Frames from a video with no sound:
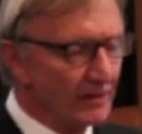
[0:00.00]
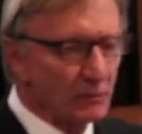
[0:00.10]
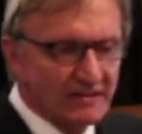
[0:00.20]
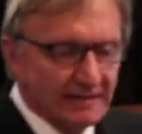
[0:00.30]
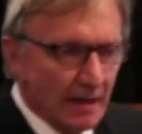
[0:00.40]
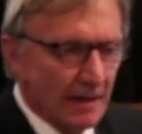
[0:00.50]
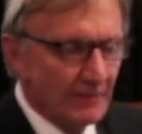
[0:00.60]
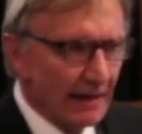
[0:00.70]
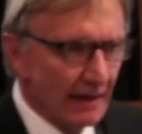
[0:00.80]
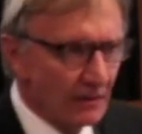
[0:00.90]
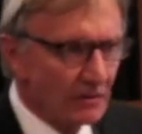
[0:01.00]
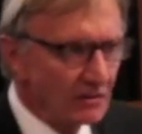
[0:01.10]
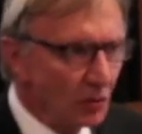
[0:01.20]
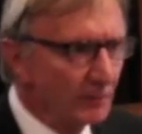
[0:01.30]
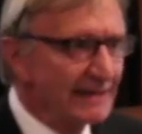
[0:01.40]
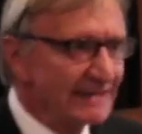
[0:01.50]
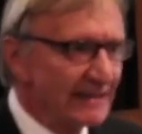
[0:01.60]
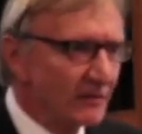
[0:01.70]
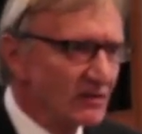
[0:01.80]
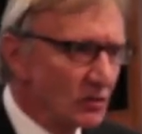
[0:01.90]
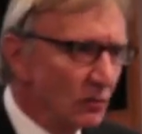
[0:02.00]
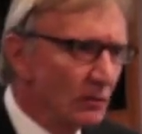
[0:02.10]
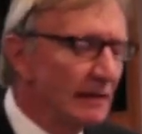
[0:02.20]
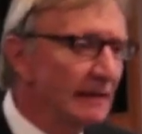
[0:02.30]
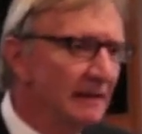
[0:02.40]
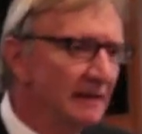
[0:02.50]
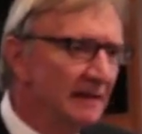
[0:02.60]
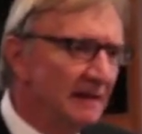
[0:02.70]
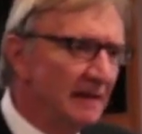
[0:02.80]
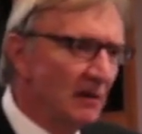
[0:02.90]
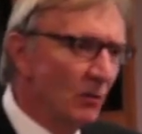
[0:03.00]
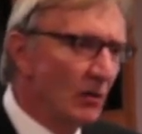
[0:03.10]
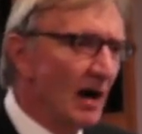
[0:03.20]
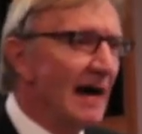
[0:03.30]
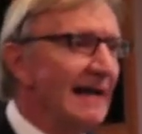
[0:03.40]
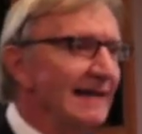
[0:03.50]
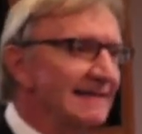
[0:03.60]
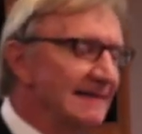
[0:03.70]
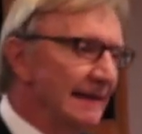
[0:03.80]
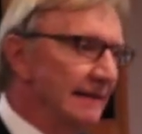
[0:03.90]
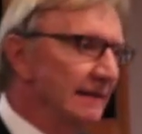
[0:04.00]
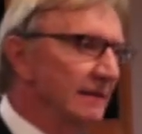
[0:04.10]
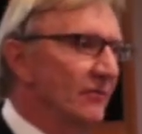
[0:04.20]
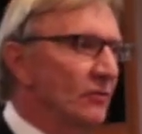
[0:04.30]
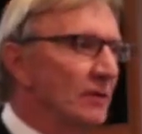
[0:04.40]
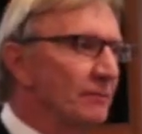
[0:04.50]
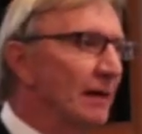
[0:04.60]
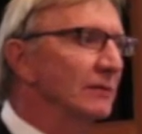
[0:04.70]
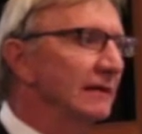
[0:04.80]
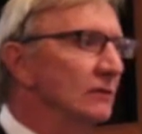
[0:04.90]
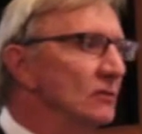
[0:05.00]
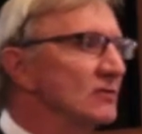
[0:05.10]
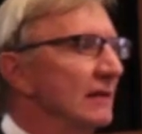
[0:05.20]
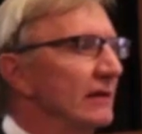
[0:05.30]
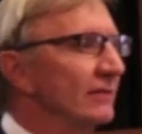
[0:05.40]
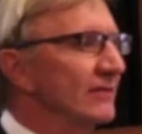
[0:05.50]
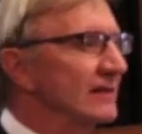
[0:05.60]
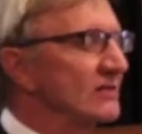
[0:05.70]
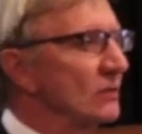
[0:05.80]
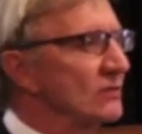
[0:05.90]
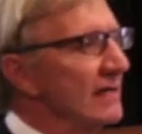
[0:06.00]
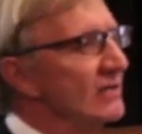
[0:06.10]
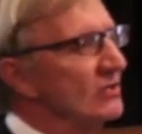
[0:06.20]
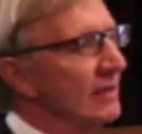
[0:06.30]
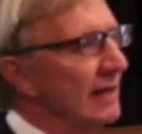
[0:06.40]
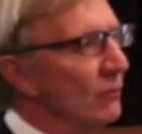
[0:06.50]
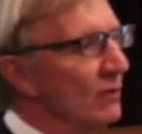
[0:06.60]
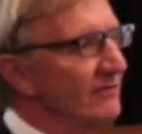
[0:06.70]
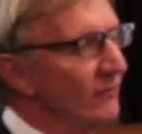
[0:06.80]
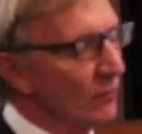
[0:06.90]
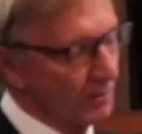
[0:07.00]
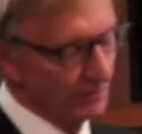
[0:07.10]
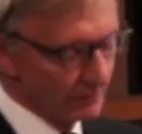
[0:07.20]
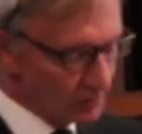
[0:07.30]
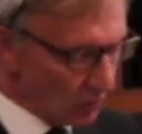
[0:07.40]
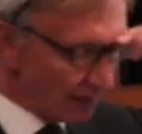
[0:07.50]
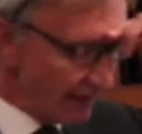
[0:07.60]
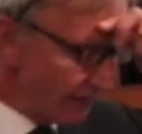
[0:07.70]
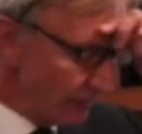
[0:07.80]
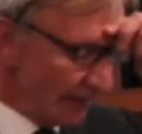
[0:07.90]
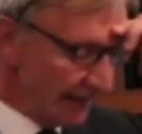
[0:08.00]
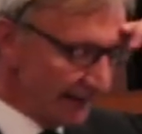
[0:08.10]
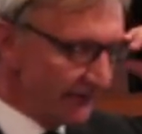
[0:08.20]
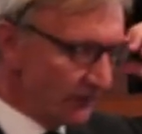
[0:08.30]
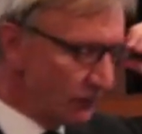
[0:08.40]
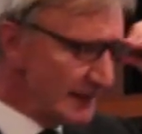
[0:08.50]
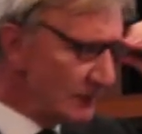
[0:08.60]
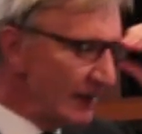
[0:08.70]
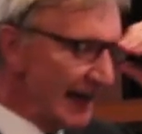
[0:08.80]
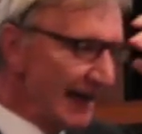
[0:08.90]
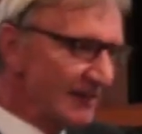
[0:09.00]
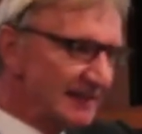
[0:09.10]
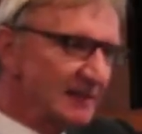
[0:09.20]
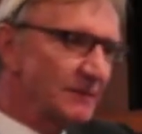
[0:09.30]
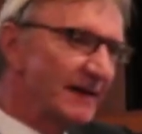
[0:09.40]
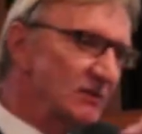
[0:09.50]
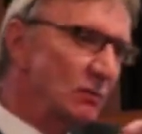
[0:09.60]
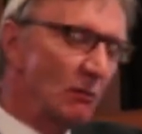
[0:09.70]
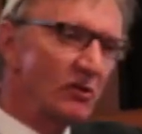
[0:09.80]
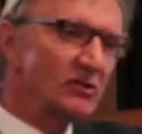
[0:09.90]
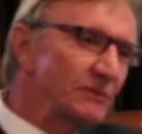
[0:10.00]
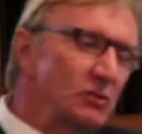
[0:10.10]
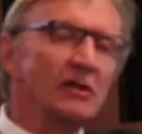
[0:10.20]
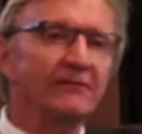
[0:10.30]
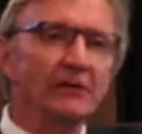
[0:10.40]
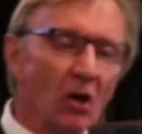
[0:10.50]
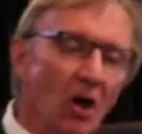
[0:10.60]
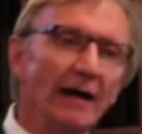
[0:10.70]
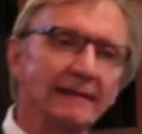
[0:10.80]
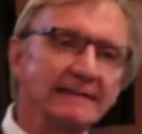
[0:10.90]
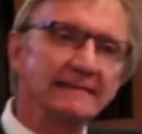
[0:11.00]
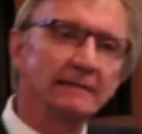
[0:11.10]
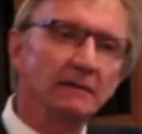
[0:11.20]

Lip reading: There was a time, Aaron told me to tell the story, where I had said, through the public newsletter of the association that I worked for, shortly after 9/11, the reason we have this is because we worship two different gods.